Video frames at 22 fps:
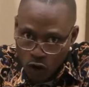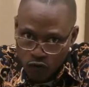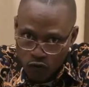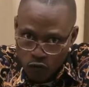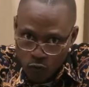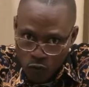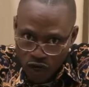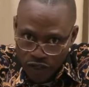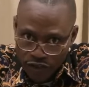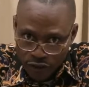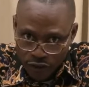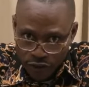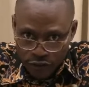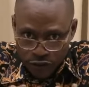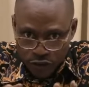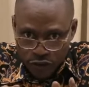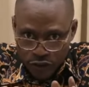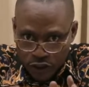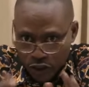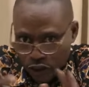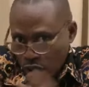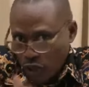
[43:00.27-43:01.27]
of what
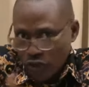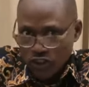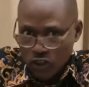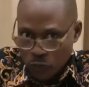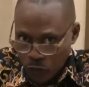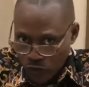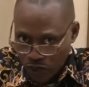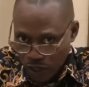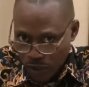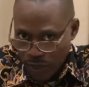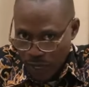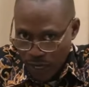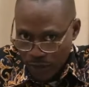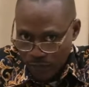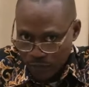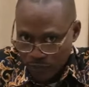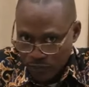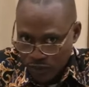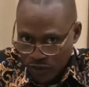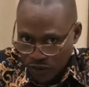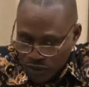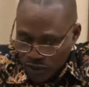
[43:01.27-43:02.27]
John spoke
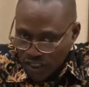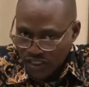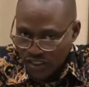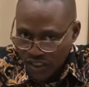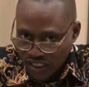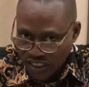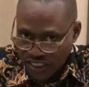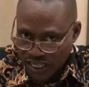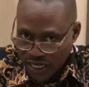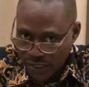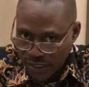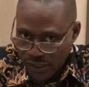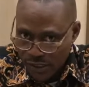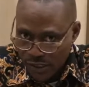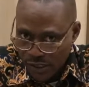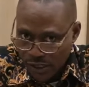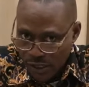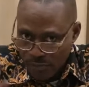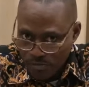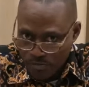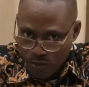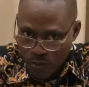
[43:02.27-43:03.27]
about. John just said,
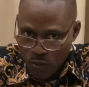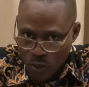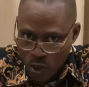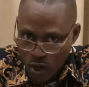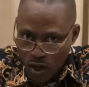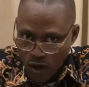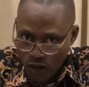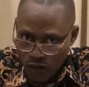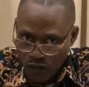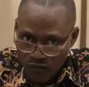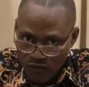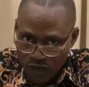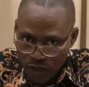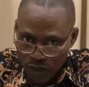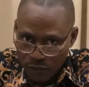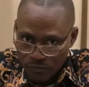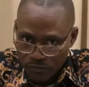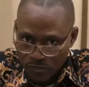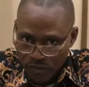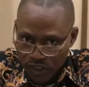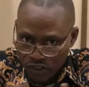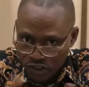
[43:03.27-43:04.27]
beware of
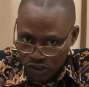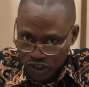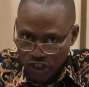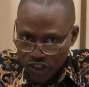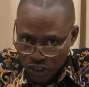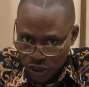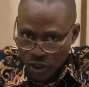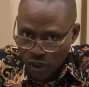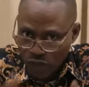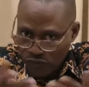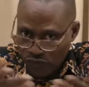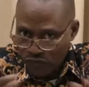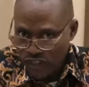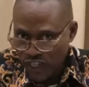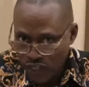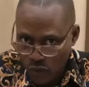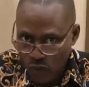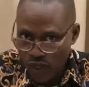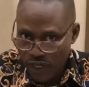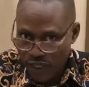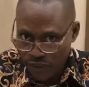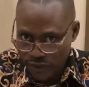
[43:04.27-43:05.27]
the teaching of
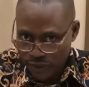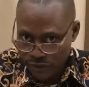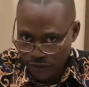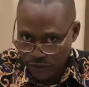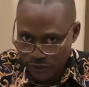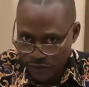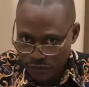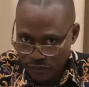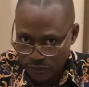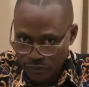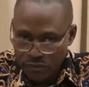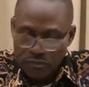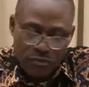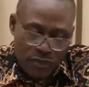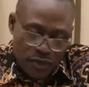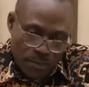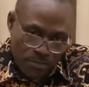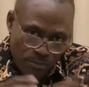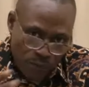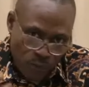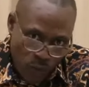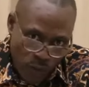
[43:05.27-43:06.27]
Nicolaitans.
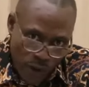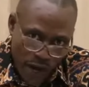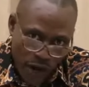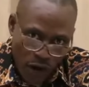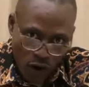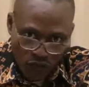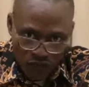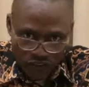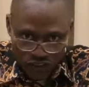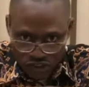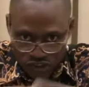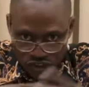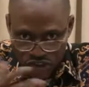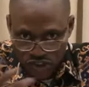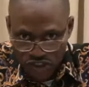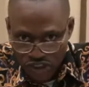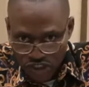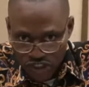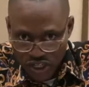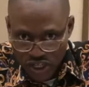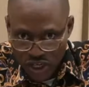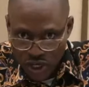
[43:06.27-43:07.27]
Beware of the
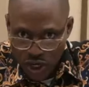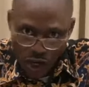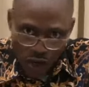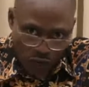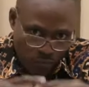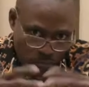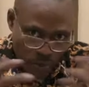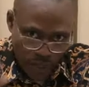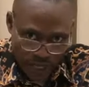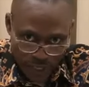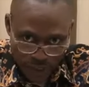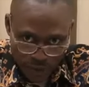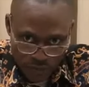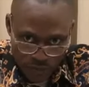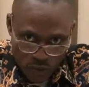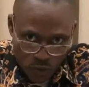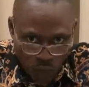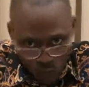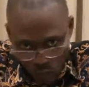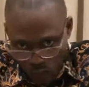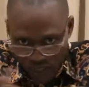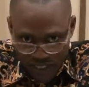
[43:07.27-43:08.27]
teaching of
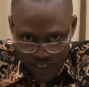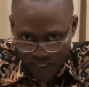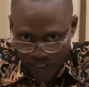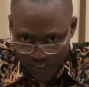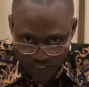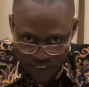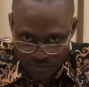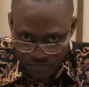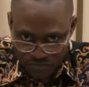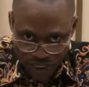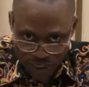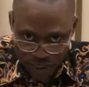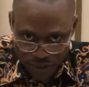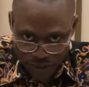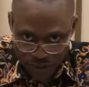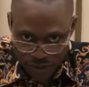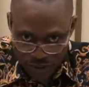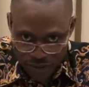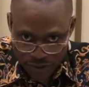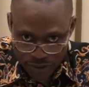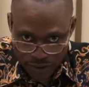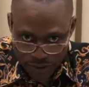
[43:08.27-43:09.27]
Balaam. What does it mean?